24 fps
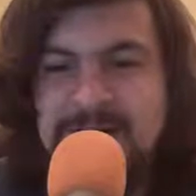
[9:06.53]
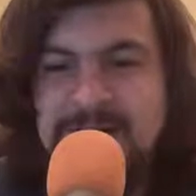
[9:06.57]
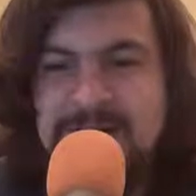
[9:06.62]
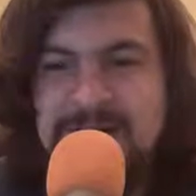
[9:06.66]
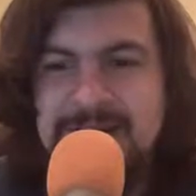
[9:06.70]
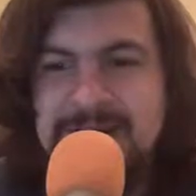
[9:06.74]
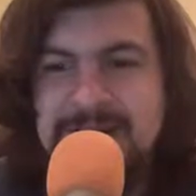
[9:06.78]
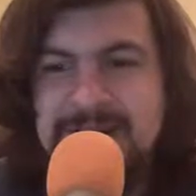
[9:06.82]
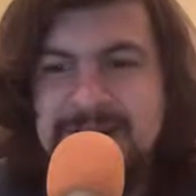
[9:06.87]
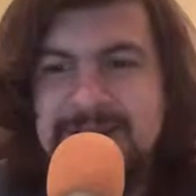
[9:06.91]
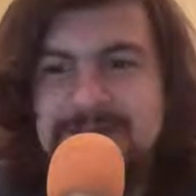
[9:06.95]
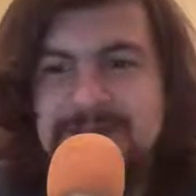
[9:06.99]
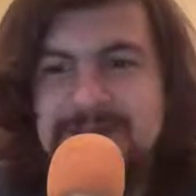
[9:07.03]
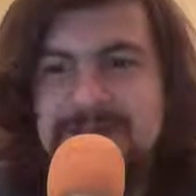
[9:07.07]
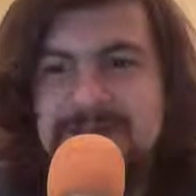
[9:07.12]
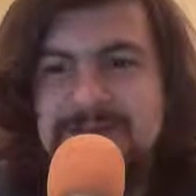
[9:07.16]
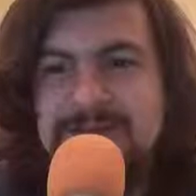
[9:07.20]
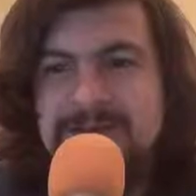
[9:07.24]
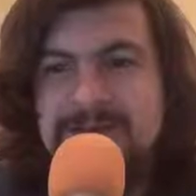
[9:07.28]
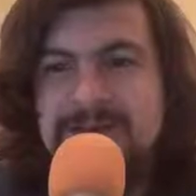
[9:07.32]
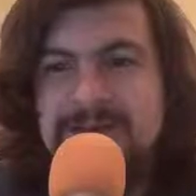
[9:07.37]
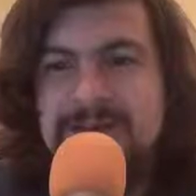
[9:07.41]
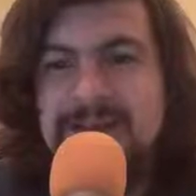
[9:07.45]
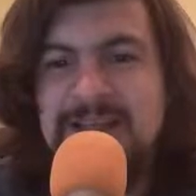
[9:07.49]
yeah,
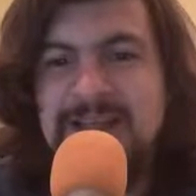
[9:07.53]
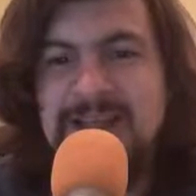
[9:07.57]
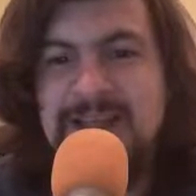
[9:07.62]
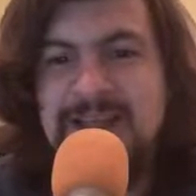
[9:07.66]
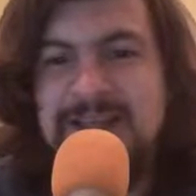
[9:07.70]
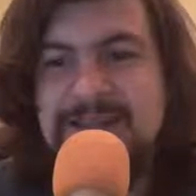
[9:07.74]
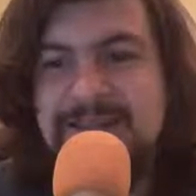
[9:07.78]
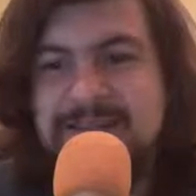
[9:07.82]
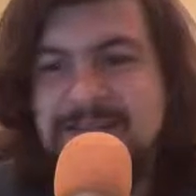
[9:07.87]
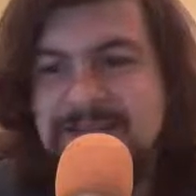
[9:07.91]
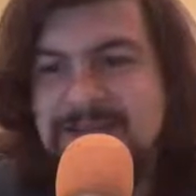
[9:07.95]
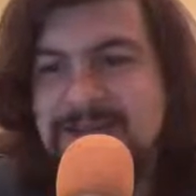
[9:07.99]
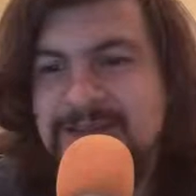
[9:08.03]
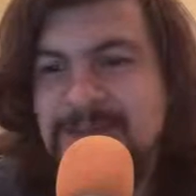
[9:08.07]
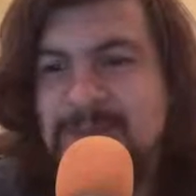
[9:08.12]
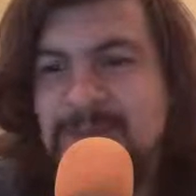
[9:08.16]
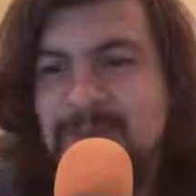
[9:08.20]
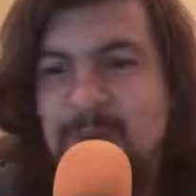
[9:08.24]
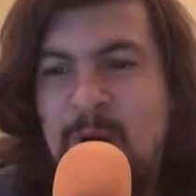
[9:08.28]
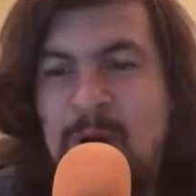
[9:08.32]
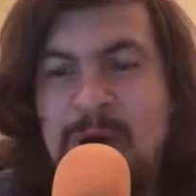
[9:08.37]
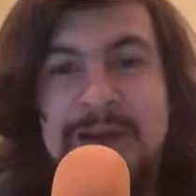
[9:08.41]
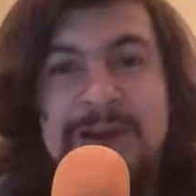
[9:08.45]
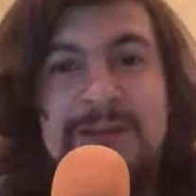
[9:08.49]
that's
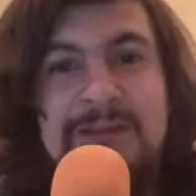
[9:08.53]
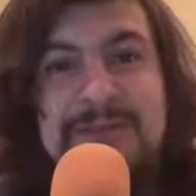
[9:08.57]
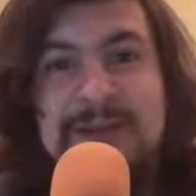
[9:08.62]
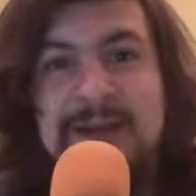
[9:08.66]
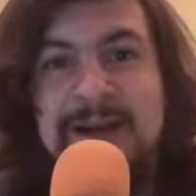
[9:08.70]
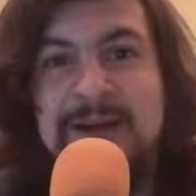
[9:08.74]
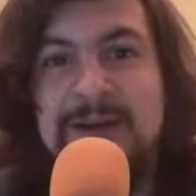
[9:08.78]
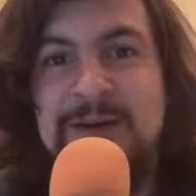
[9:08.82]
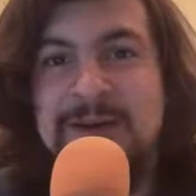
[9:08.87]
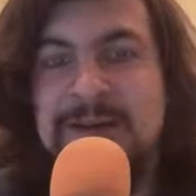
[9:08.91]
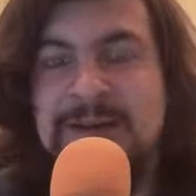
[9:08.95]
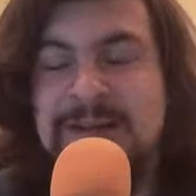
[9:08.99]
Pocket Fighter.